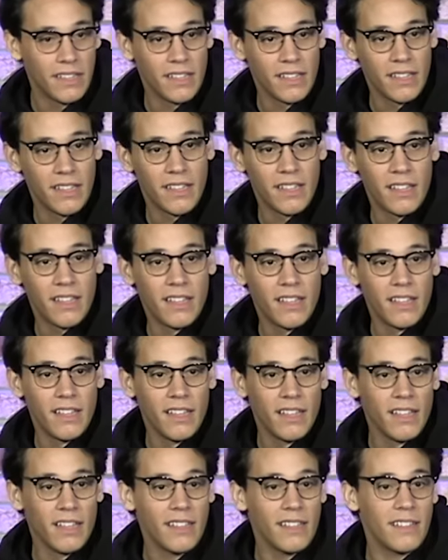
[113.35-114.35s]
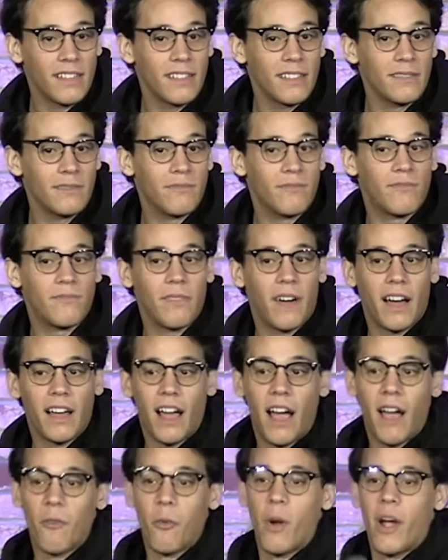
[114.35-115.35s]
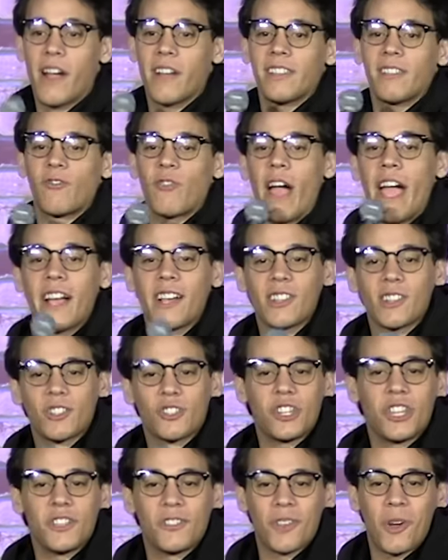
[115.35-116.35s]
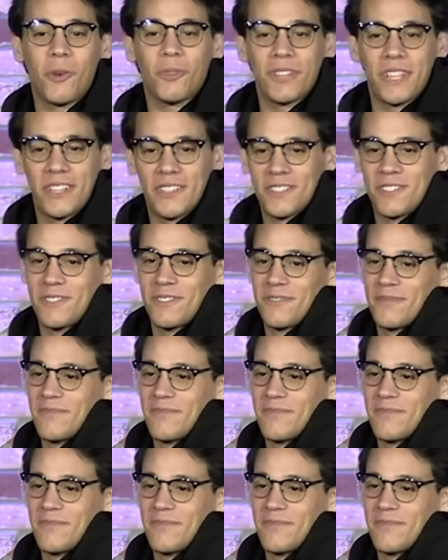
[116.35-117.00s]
I, I wear Wrangler jeans only.